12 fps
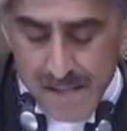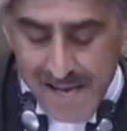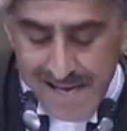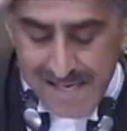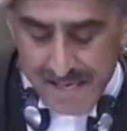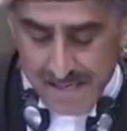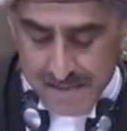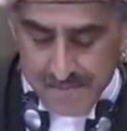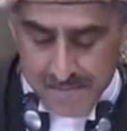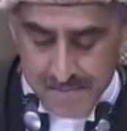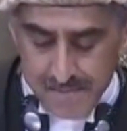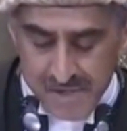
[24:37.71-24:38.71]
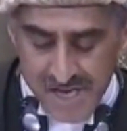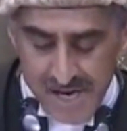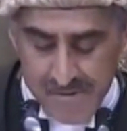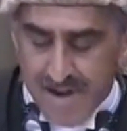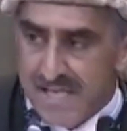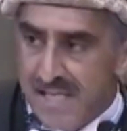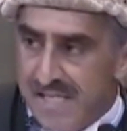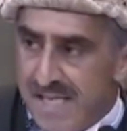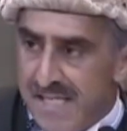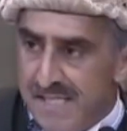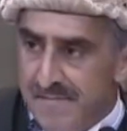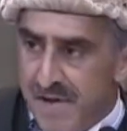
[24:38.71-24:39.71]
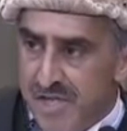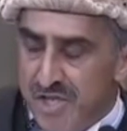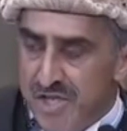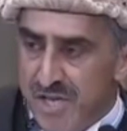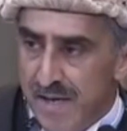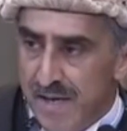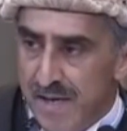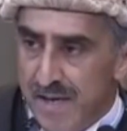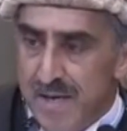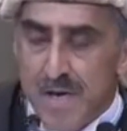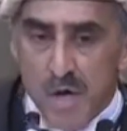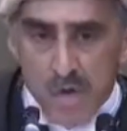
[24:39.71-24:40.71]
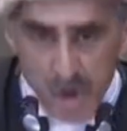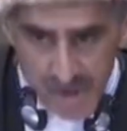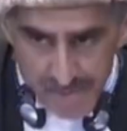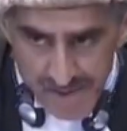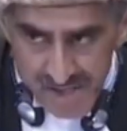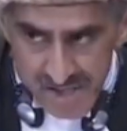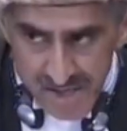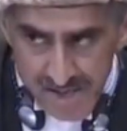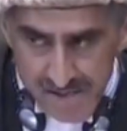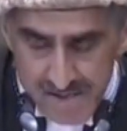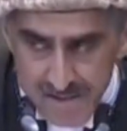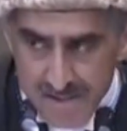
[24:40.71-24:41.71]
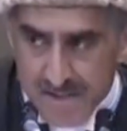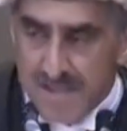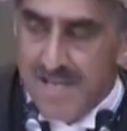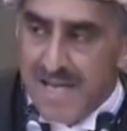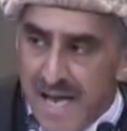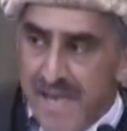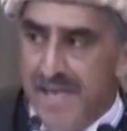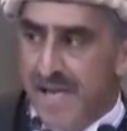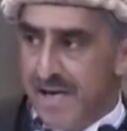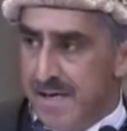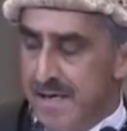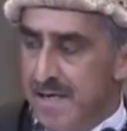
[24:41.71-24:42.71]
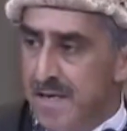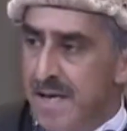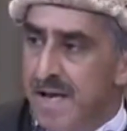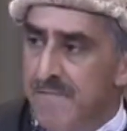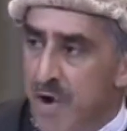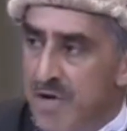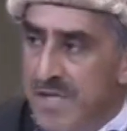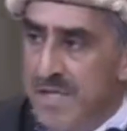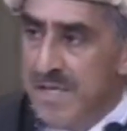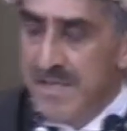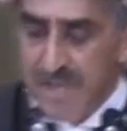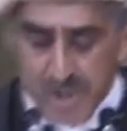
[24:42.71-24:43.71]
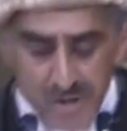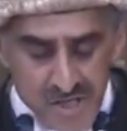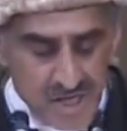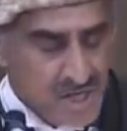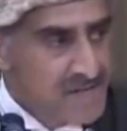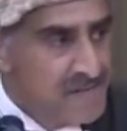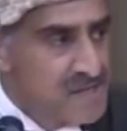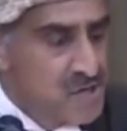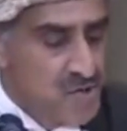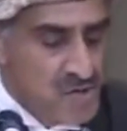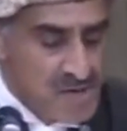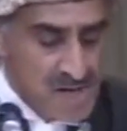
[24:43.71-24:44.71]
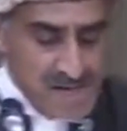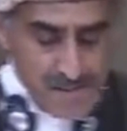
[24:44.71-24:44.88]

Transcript: India generated a sense of urgency, not Pakistan. India invoked the jurisdiction of this court